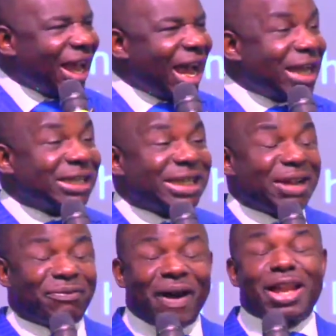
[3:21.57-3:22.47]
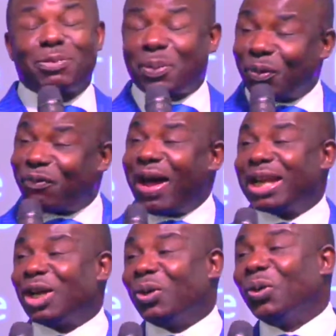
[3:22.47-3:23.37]
And then finally people
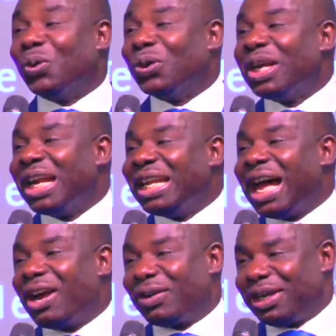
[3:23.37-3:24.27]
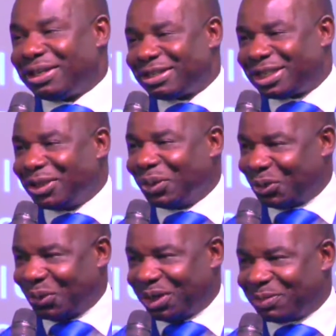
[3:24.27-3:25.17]
found out who Larry
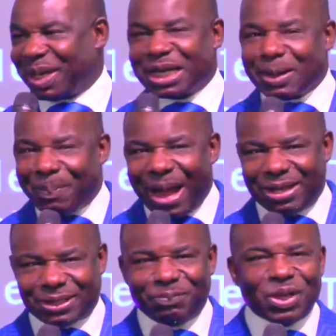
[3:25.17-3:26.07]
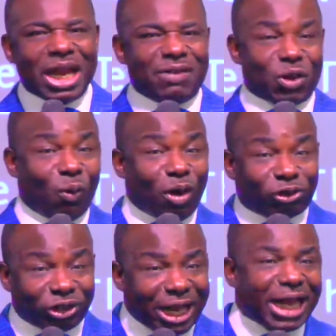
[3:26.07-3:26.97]
Stewart was. But in the past, if you
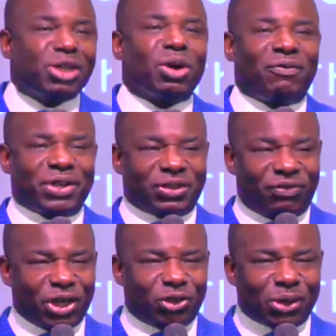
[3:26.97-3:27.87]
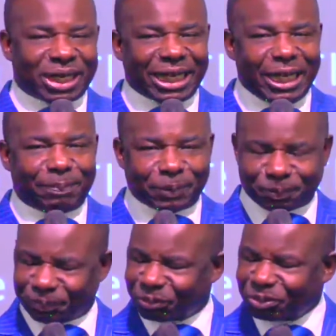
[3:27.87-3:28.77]
watch any of his video clip,
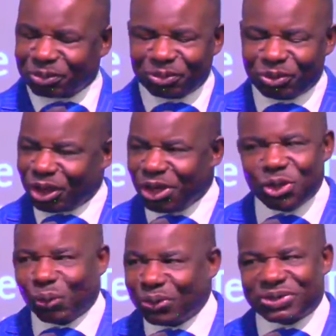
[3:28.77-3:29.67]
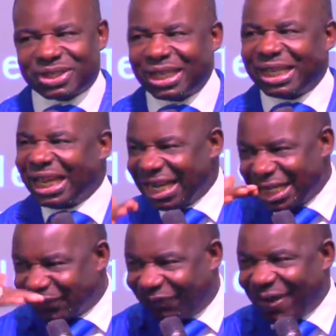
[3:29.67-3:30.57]
you won't see
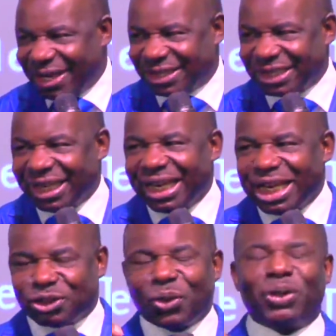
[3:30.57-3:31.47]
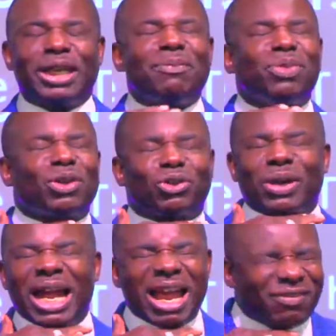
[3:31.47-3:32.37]
his face. He told them not
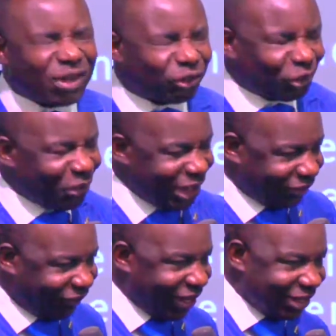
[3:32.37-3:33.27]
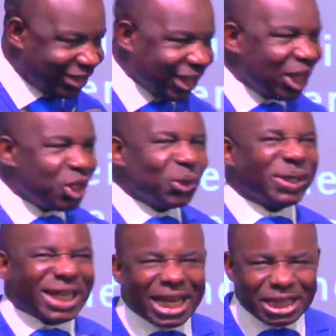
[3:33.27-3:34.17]
to ever show his face. You'll
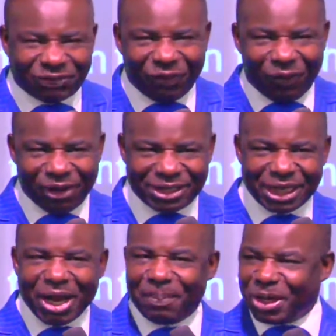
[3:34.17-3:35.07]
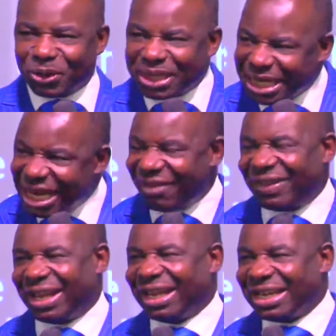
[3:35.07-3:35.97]
hear his voice, but you'll
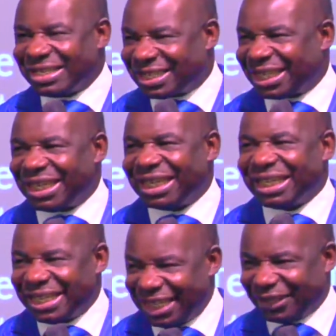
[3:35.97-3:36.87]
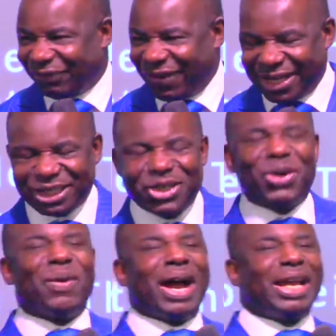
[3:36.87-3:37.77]
never see his face. You
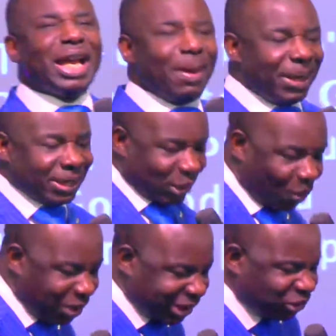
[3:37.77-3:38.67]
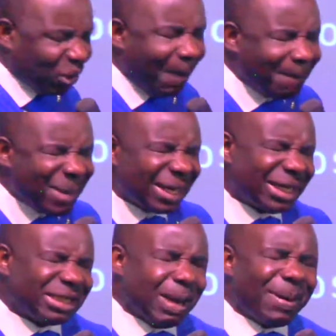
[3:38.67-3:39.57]
know why? Because he wanted to
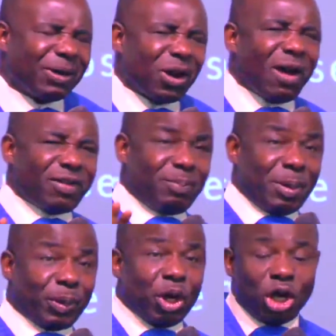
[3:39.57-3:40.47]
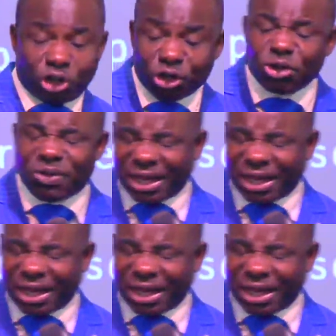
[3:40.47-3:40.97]
make it about other people. Do you know